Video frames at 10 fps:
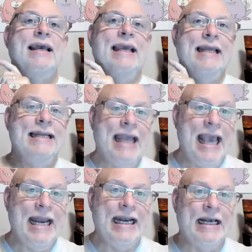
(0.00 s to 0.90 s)
in
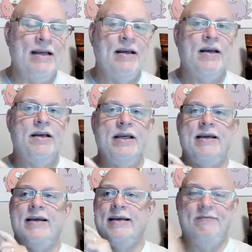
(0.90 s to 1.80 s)
Canada,
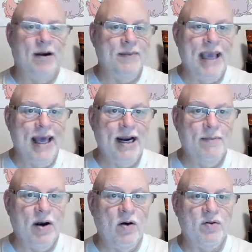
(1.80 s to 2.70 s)
from Canada
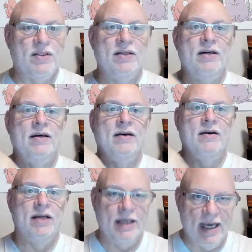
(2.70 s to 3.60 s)
Post,
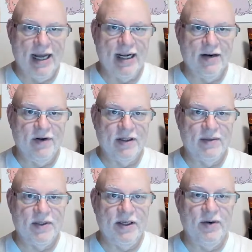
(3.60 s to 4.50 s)
got to convert
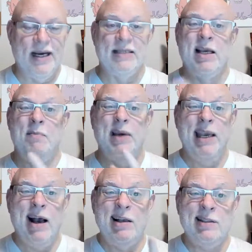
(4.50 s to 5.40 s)
them to US. But you
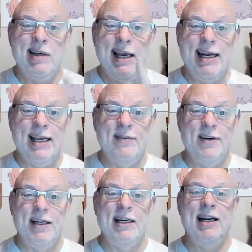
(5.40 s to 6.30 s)
also got to
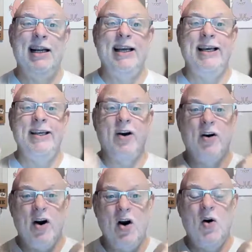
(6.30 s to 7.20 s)
convert
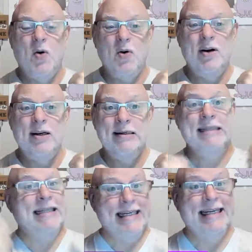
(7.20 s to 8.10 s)
your own
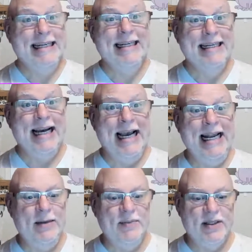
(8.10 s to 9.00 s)

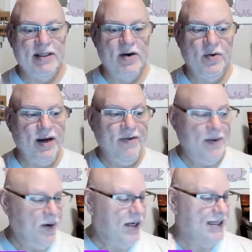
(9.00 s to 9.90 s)
items. So if
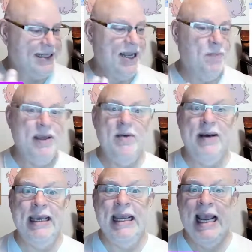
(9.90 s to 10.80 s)
I'm going to sell
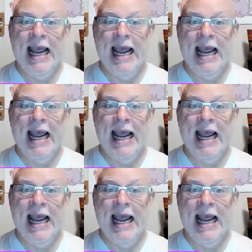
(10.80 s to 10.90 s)
Pee-wee